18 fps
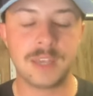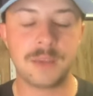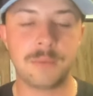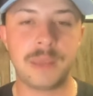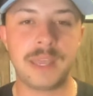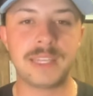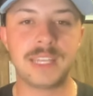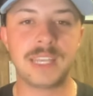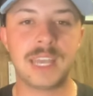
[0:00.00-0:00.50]

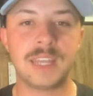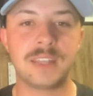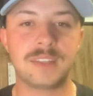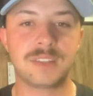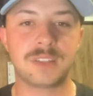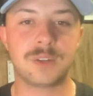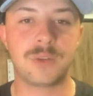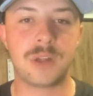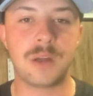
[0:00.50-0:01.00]
Bailey
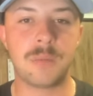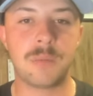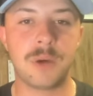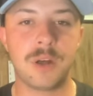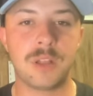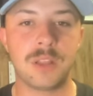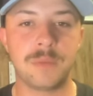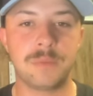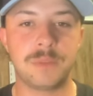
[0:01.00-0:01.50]
hits a ground
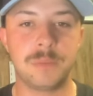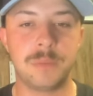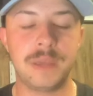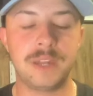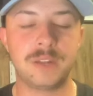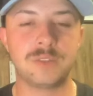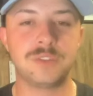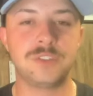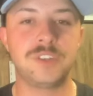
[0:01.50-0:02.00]
ball up the middle,